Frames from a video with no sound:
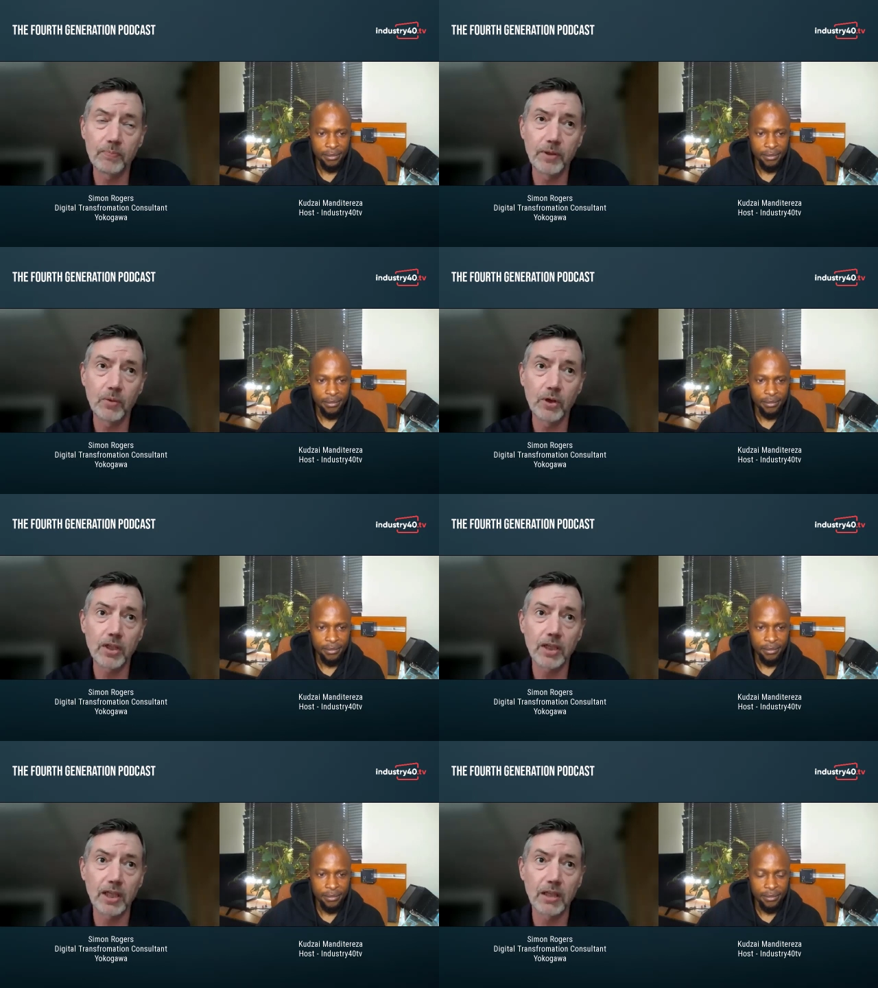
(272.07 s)
Speaker 1: been
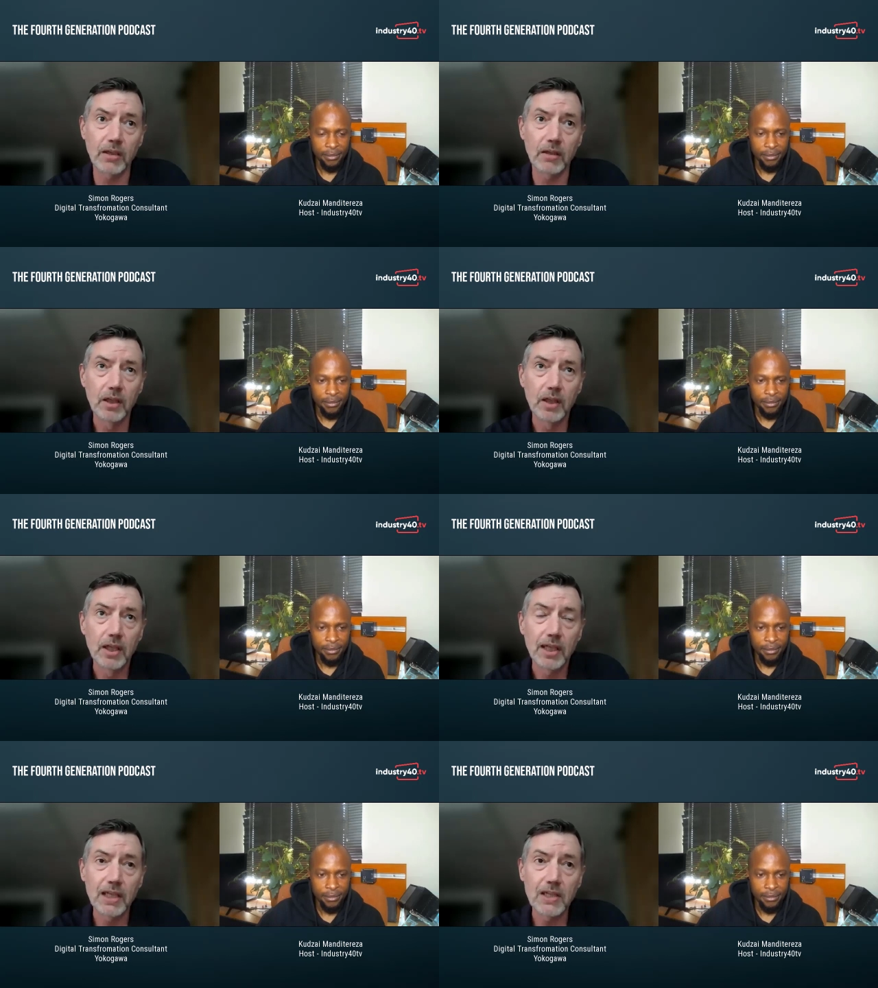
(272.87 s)
working in the
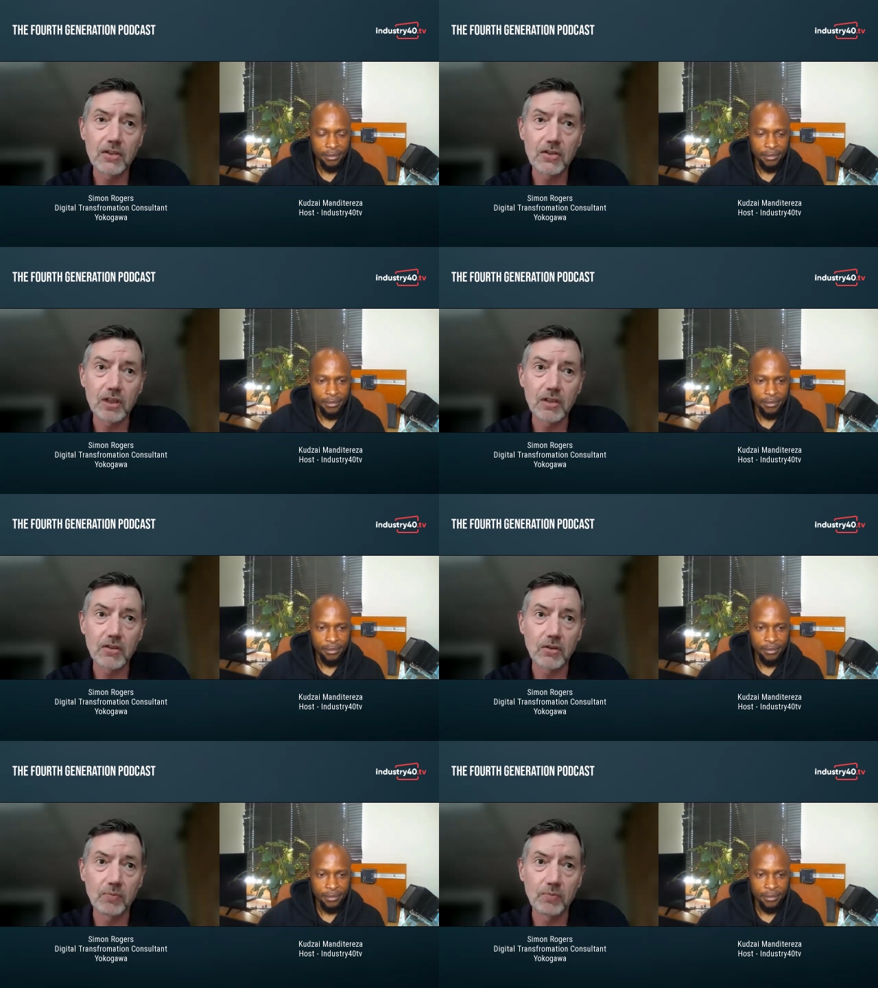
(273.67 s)
industry
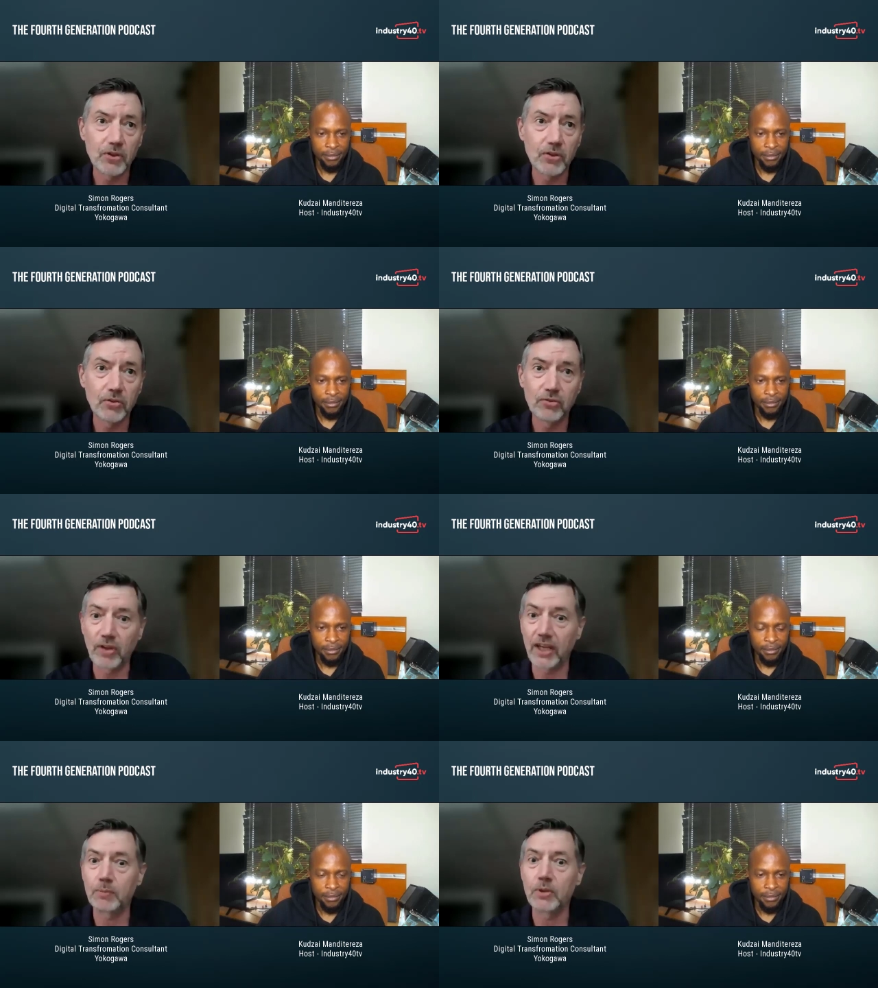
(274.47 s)
to to use
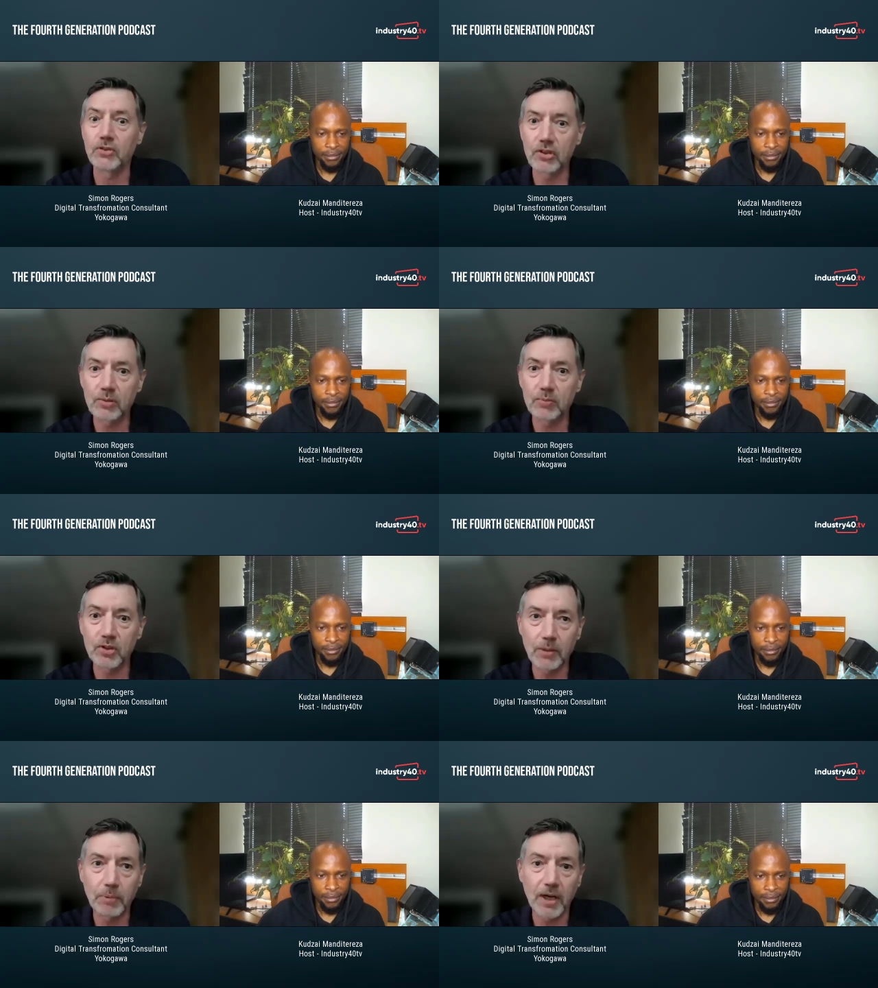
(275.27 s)
expert systems
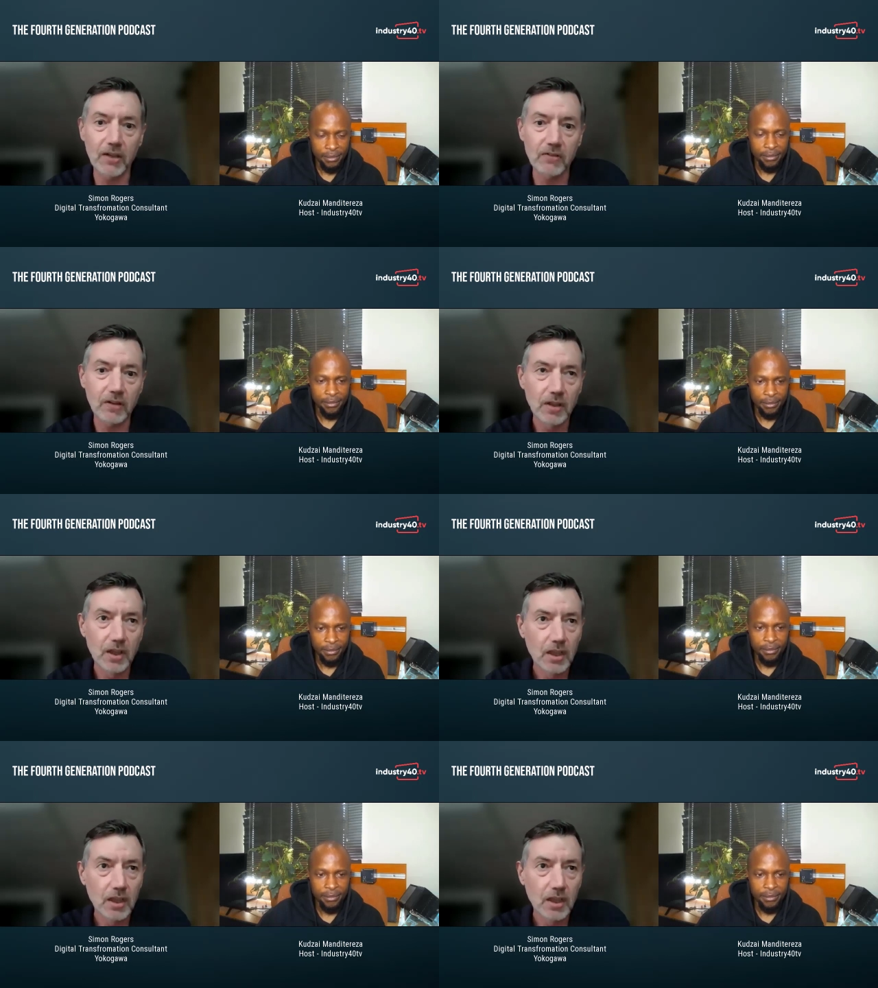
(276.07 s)
in the past.